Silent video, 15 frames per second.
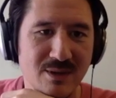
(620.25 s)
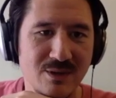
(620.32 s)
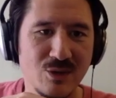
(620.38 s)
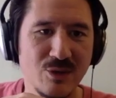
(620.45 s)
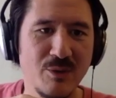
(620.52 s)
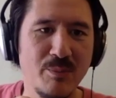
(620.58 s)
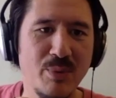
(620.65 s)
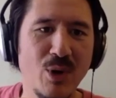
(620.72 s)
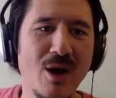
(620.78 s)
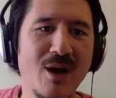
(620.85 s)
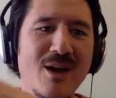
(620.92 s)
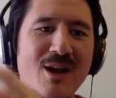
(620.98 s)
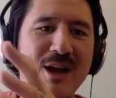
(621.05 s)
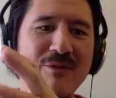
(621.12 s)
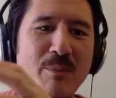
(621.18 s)
So if I put
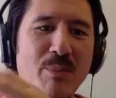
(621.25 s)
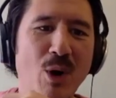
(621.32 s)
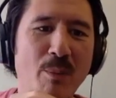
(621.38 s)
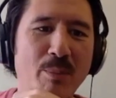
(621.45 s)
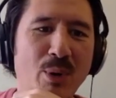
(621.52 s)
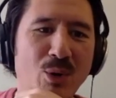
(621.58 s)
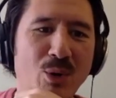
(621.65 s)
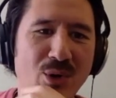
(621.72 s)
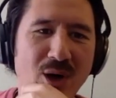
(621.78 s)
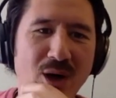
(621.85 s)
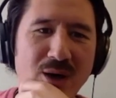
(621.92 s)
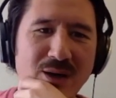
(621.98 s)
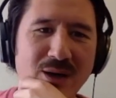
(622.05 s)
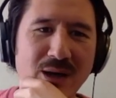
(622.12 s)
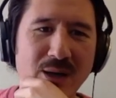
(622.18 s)
if I put a poker
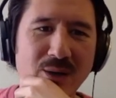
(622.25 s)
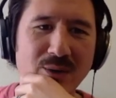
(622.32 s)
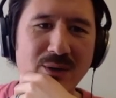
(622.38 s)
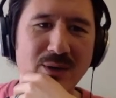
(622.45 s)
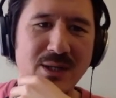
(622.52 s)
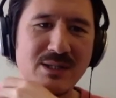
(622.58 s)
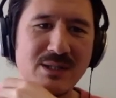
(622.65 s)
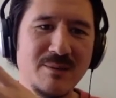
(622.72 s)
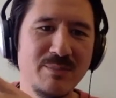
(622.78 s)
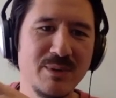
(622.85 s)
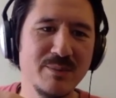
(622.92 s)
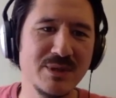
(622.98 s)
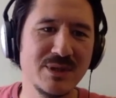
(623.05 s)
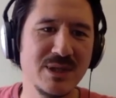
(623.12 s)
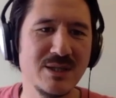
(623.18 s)
article out and then ten
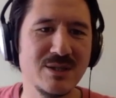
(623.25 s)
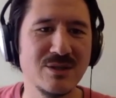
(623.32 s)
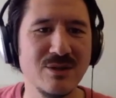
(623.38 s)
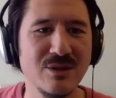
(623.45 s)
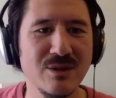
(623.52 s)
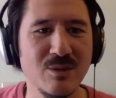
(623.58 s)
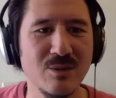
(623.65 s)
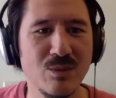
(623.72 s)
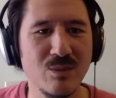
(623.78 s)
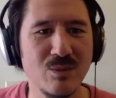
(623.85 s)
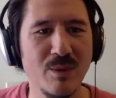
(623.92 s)
people say it's good and